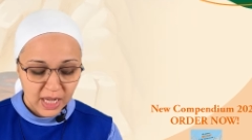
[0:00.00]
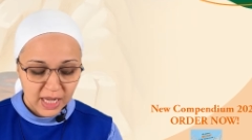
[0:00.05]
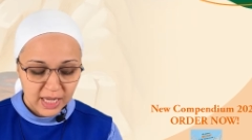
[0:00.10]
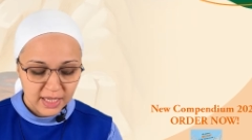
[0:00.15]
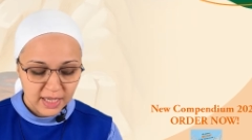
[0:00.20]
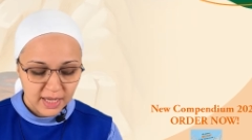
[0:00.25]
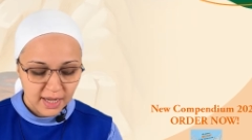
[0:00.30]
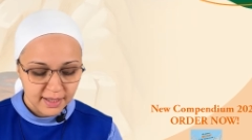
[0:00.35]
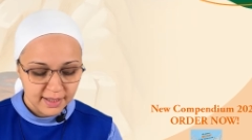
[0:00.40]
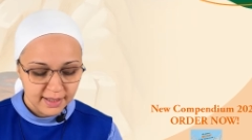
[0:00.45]

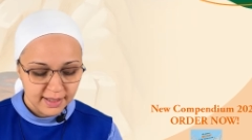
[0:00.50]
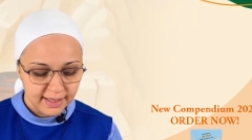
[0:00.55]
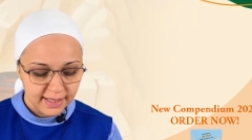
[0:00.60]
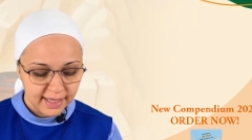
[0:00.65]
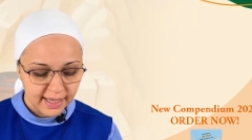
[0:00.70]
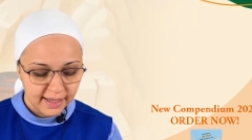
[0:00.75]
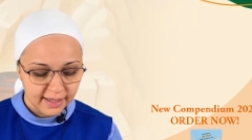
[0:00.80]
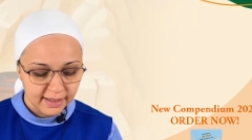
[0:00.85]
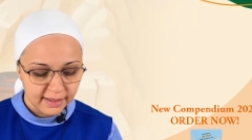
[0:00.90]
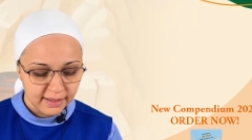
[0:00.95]
God
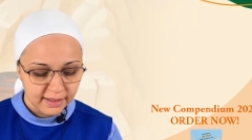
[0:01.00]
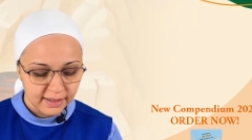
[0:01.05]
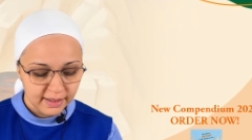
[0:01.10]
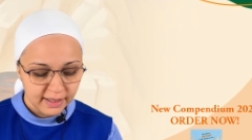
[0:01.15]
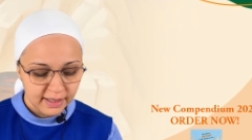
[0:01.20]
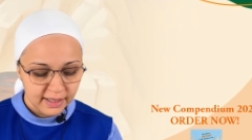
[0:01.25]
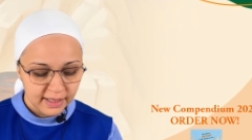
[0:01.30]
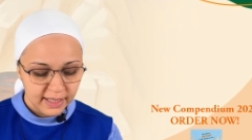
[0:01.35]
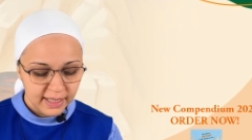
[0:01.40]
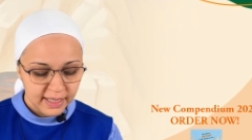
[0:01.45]
said,
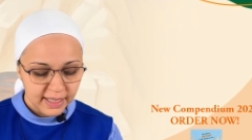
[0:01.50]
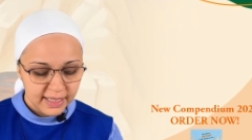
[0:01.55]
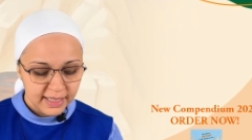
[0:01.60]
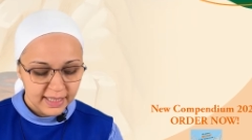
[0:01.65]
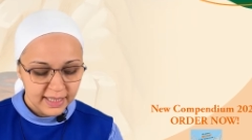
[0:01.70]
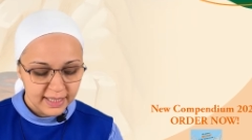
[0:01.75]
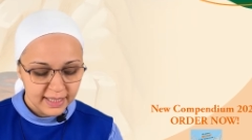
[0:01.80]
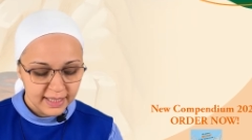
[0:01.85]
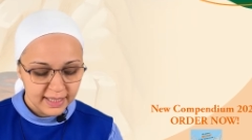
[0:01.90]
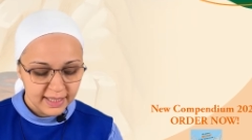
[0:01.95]

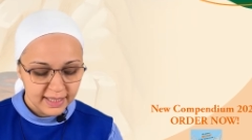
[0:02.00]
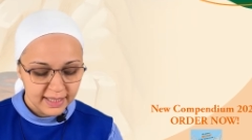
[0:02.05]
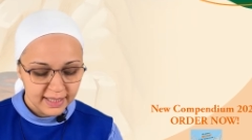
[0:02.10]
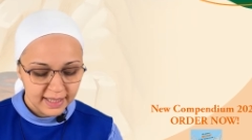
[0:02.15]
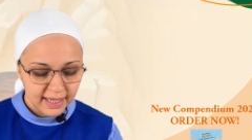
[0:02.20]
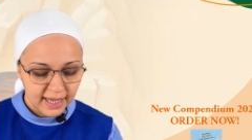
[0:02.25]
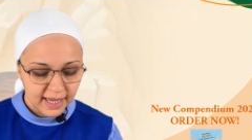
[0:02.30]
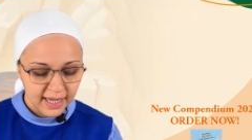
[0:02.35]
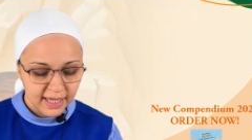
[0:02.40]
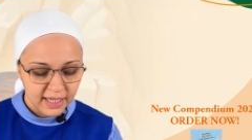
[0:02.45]
"This is the
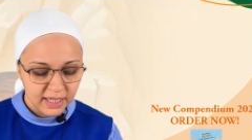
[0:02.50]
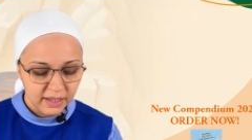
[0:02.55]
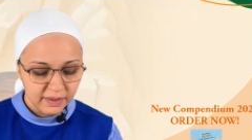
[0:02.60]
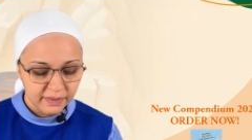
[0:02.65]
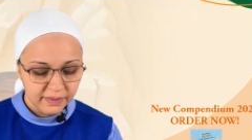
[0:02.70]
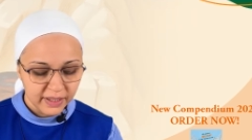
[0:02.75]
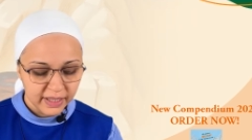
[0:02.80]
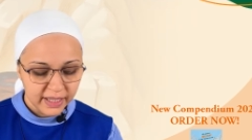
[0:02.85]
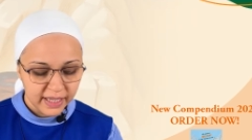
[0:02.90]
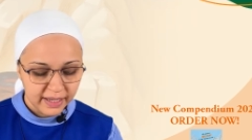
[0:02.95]
sign of
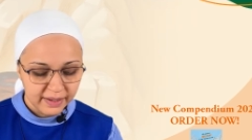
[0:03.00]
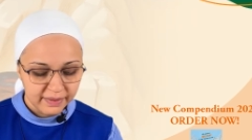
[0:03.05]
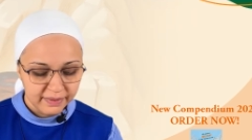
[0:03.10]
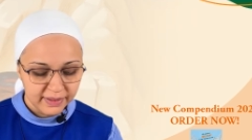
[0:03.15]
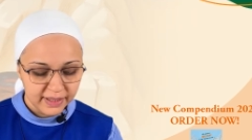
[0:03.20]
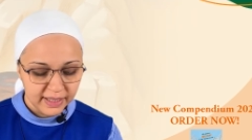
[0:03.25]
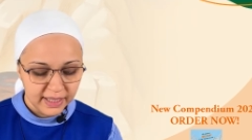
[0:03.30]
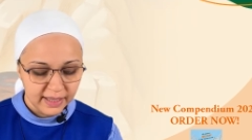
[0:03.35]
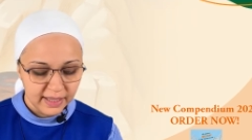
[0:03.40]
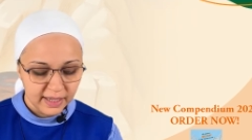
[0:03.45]
the
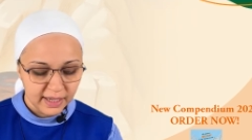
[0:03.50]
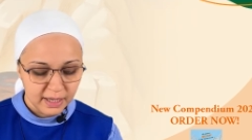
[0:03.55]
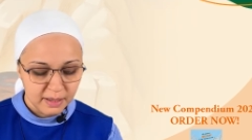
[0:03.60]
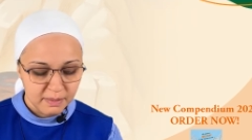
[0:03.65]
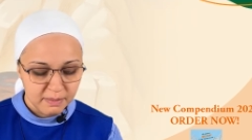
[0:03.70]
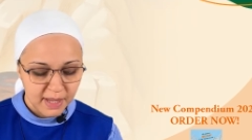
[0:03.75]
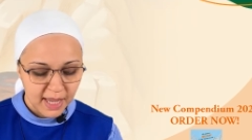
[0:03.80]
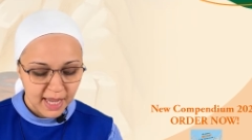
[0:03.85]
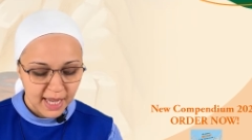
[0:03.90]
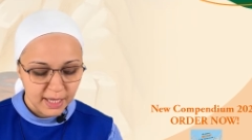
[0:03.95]
covenant that I
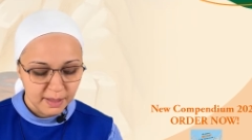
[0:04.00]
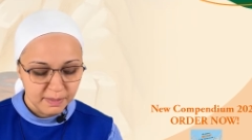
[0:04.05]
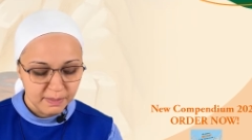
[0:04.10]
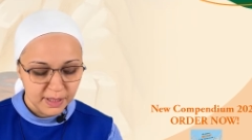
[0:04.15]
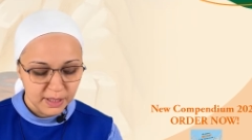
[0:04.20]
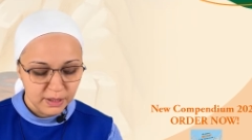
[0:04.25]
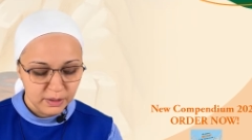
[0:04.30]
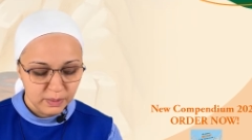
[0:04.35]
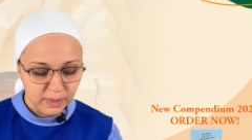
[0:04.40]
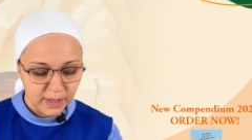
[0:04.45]
make
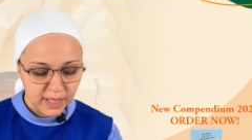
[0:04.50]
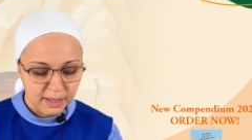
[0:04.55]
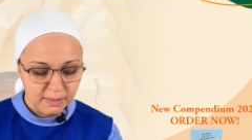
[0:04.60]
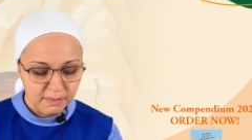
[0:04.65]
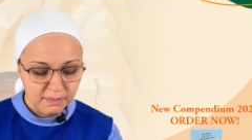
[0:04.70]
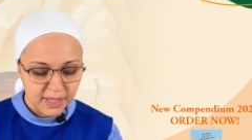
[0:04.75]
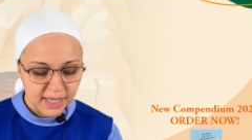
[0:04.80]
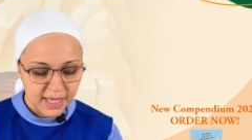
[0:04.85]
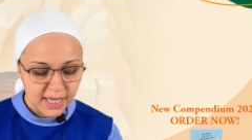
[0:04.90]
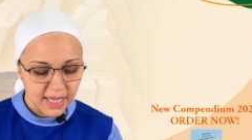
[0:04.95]

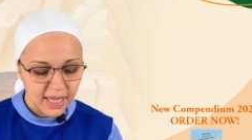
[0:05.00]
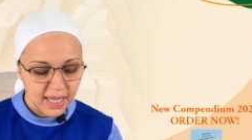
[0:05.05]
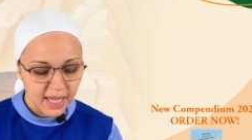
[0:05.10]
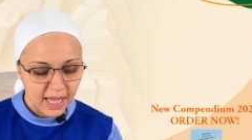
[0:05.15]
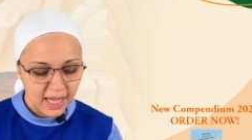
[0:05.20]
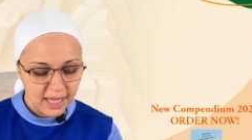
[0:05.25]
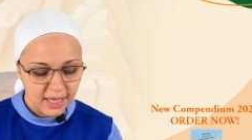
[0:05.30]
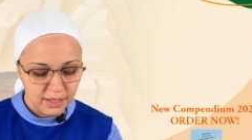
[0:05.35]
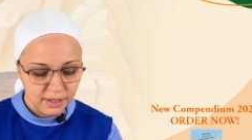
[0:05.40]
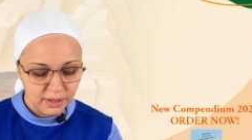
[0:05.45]
between me
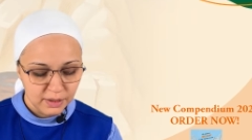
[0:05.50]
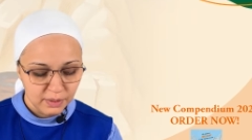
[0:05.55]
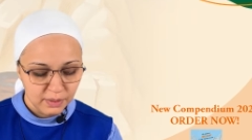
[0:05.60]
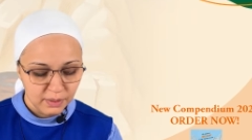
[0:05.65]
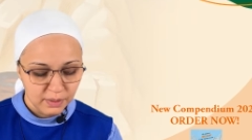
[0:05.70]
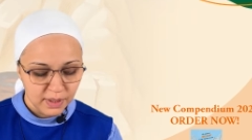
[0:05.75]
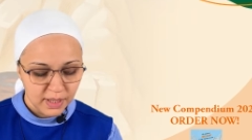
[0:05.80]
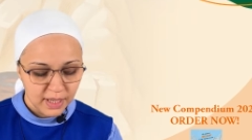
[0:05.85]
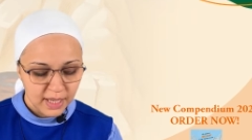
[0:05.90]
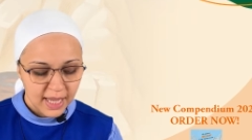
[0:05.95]
and you,
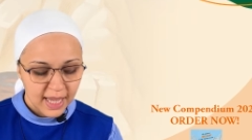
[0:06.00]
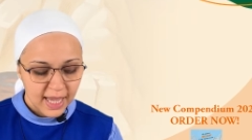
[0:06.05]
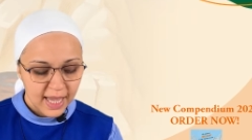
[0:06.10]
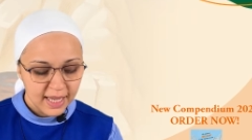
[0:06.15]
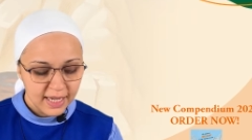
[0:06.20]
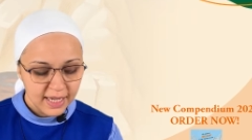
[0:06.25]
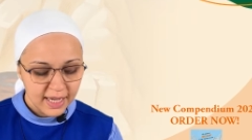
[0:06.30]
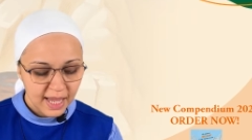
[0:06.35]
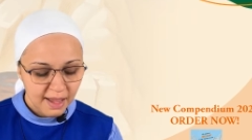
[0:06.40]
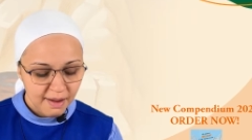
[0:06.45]

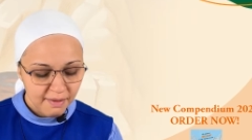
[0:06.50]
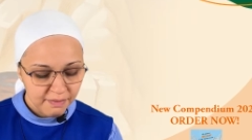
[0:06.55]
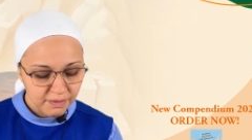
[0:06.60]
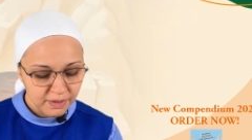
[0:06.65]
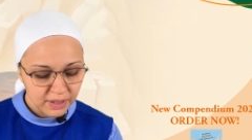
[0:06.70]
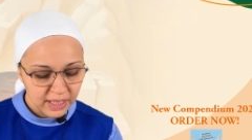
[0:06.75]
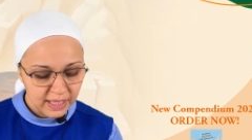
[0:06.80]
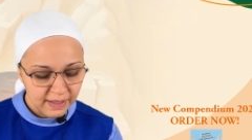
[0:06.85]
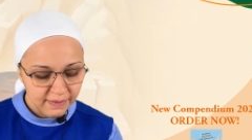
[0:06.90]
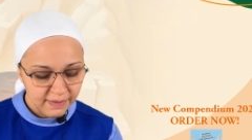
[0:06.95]
and
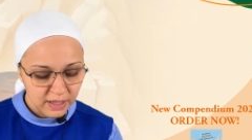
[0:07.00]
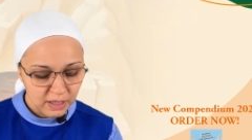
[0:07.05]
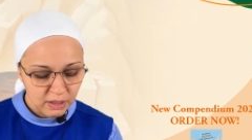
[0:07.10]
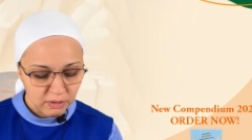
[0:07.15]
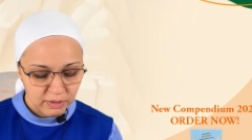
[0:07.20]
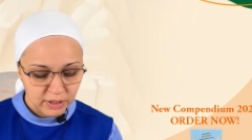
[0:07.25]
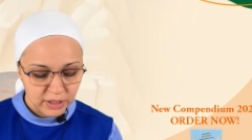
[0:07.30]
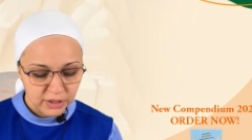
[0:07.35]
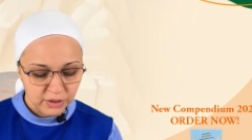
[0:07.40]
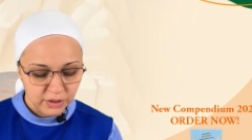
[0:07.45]
every living
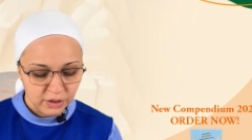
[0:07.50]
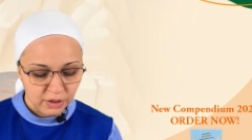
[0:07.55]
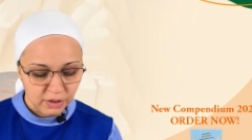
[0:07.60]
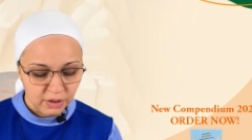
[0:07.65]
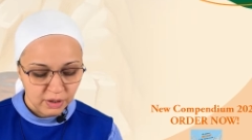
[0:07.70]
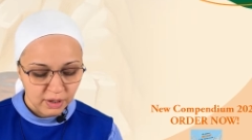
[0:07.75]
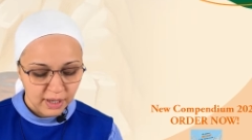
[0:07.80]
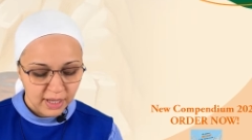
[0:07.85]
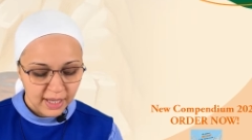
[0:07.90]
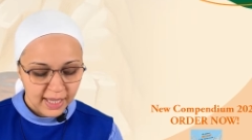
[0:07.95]
creature
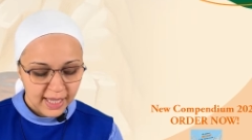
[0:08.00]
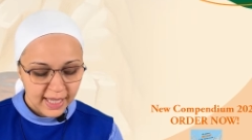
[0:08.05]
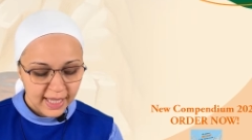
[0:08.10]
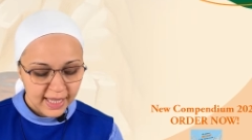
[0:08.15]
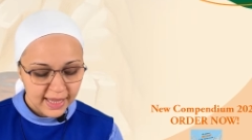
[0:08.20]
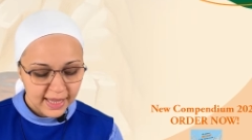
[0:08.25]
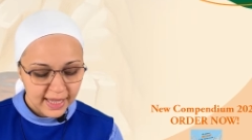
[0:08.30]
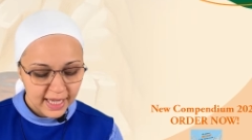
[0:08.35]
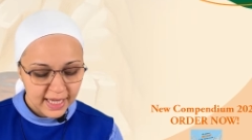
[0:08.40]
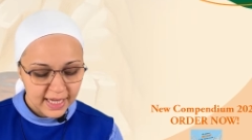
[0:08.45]

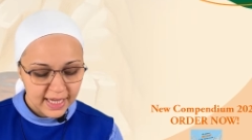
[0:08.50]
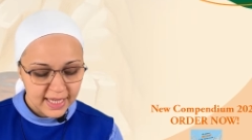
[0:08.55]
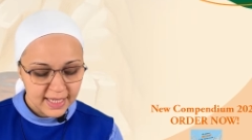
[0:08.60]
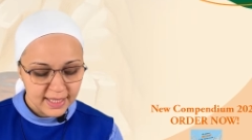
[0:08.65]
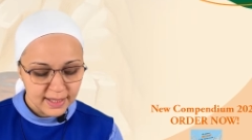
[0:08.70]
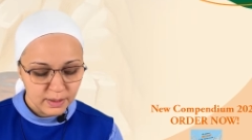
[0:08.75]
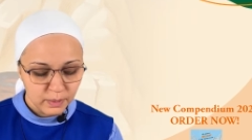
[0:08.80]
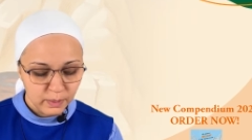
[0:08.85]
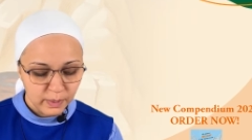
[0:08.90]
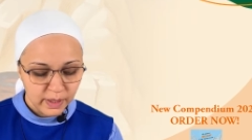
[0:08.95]
that
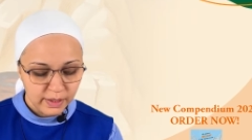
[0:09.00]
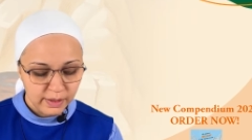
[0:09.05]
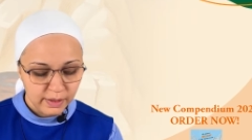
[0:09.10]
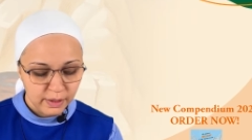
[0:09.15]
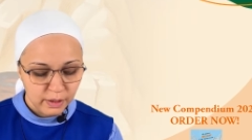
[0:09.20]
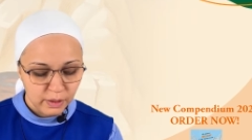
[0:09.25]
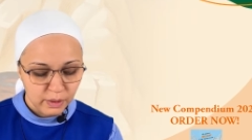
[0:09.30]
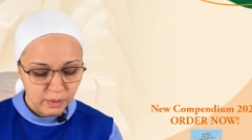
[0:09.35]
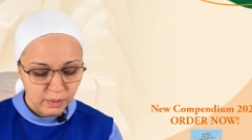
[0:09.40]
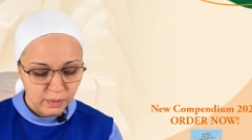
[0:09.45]
is with
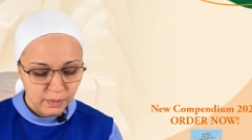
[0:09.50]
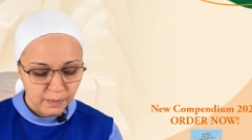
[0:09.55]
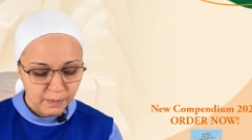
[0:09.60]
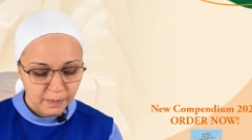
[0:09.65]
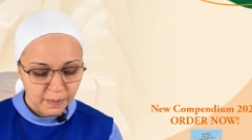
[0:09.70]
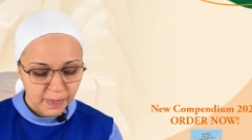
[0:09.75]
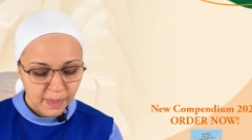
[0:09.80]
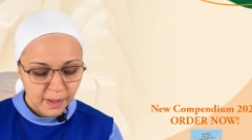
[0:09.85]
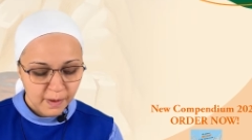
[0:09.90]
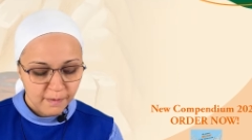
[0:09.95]
you,
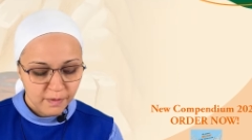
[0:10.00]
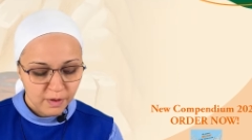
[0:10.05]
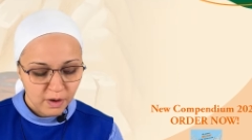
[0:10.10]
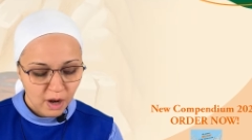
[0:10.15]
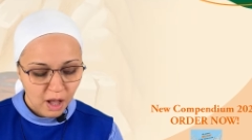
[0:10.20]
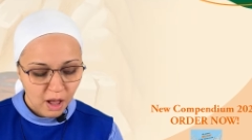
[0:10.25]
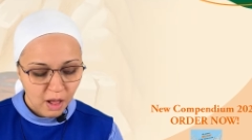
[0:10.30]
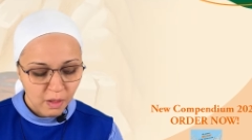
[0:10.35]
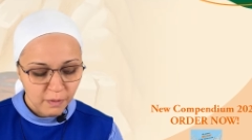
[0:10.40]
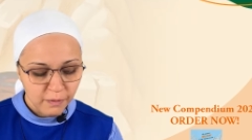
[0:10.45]
for
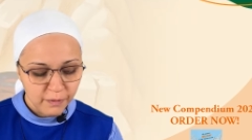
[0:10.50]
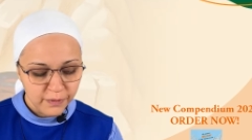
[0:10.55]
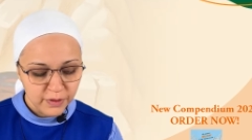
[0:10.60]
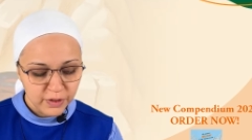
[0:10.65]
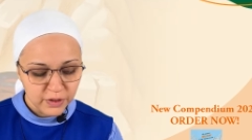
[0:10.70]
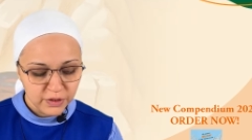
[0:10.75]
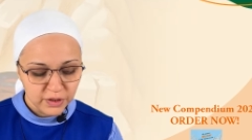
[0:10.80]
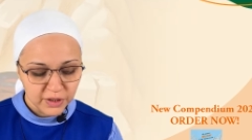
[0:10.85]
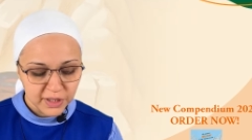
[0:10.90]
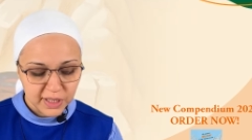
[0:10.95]
all
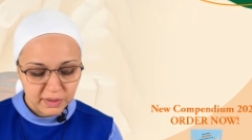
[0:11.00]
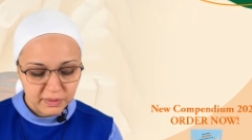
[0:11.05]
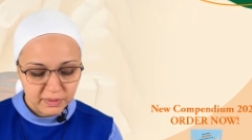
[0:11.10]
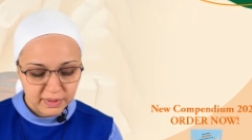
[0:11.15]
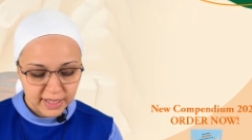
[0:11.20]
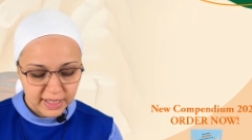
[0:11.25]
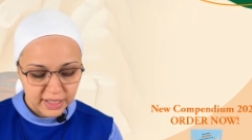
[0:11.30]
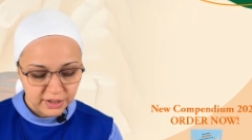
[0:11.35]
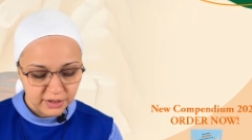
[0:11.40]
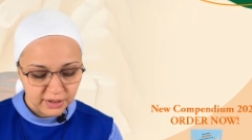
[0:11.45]
future
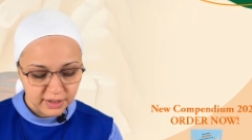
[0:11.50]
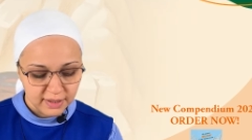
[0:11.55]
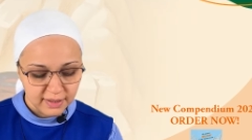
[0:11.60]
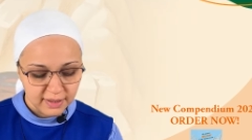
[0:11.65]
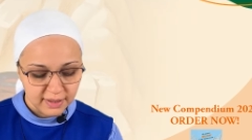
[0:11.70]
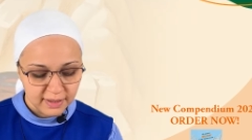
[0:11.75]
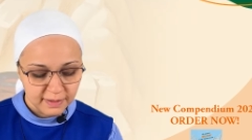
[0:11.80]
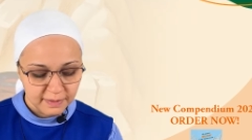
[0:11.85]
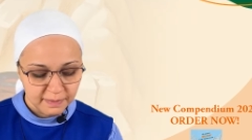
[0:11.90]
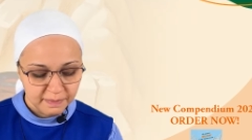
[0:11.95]

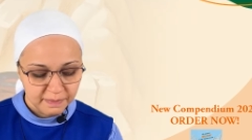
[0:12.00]
generations.